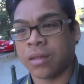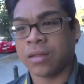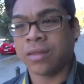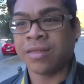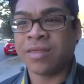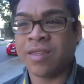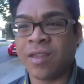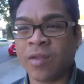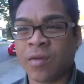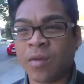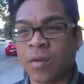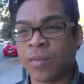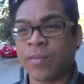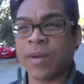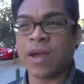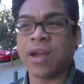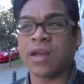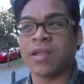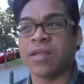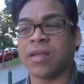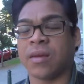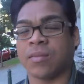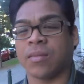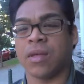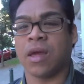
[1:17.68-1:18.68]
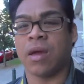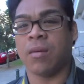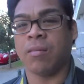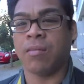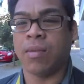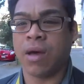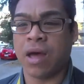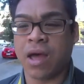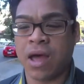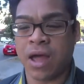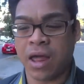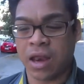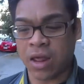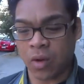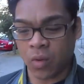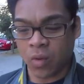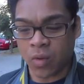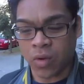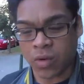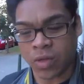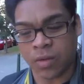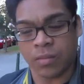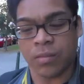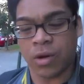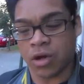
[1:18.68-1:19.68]
This was back in September, and it
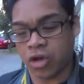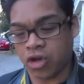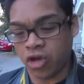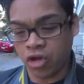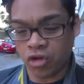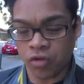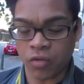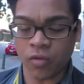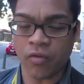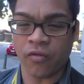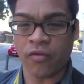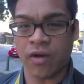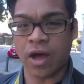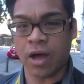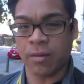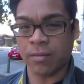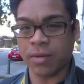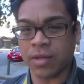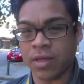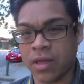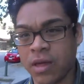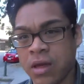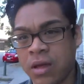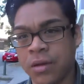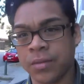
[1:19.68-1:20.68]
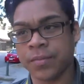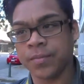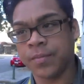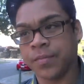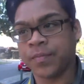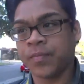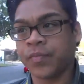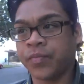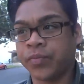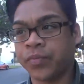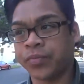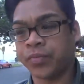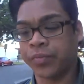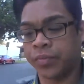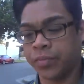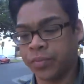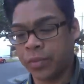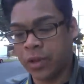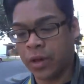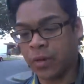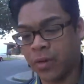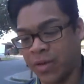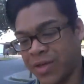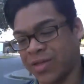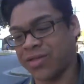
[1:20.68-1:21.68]
wasn't my usual pharmacy.
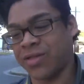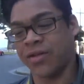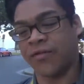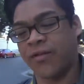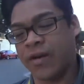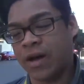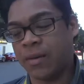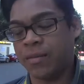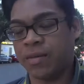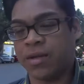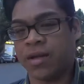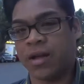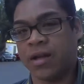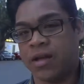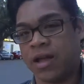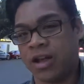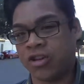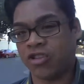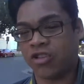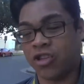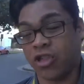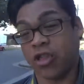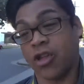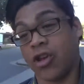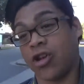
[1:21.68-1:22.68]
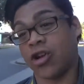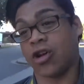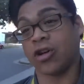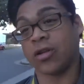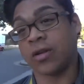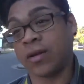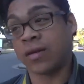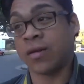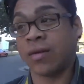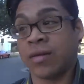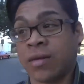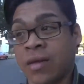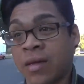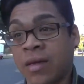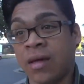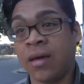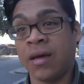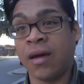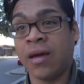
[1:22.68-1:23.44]
It was the pharmacy attached to the doctor's.